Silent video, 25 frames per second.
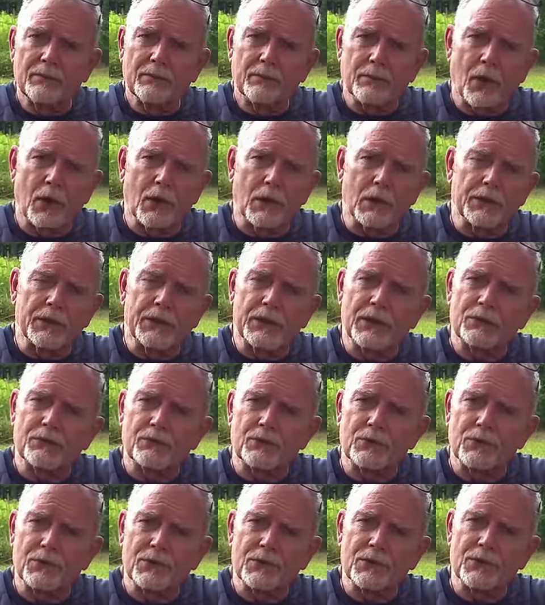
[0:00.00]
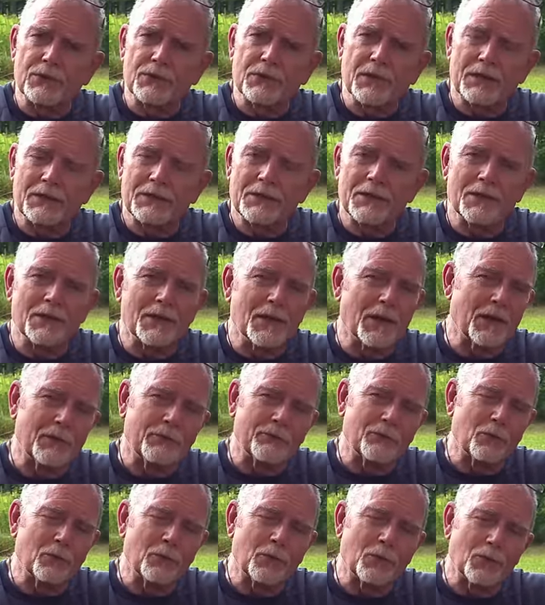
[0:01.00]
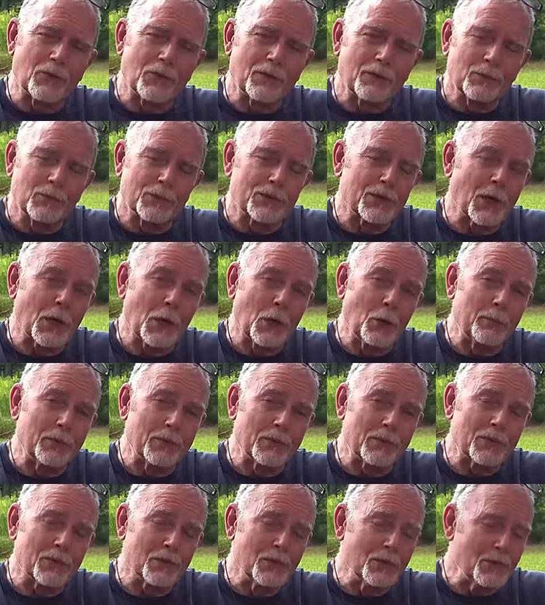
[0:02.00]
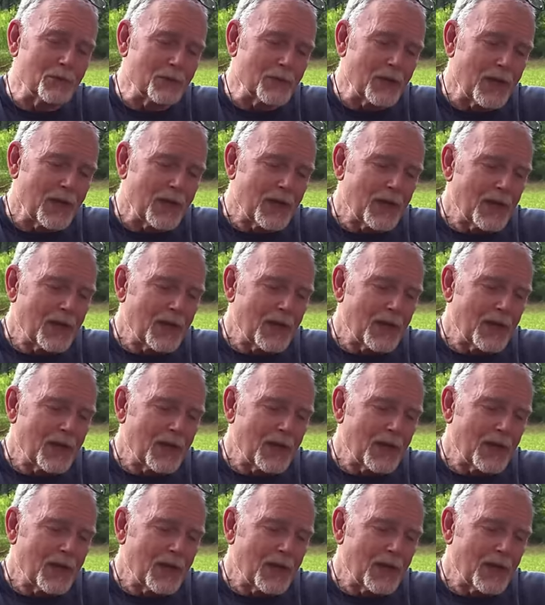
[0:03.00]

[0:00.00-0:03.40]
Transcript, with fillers: Marlin introduces the 1894, which I hope is soon.